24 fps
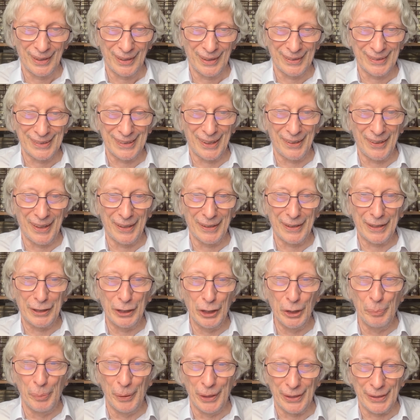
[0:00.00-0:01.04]
So they're
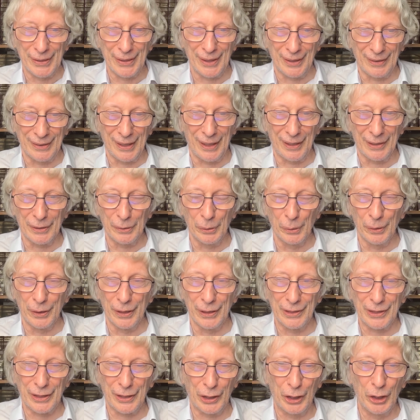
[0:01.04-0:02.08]
qubits, and I called
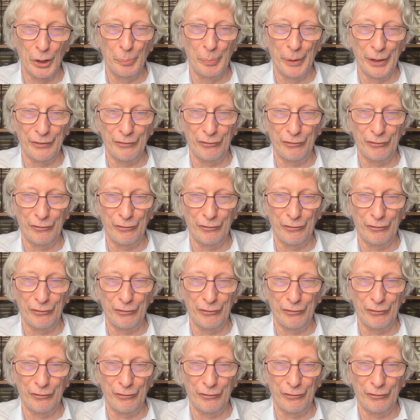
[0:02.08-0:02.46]
this qubit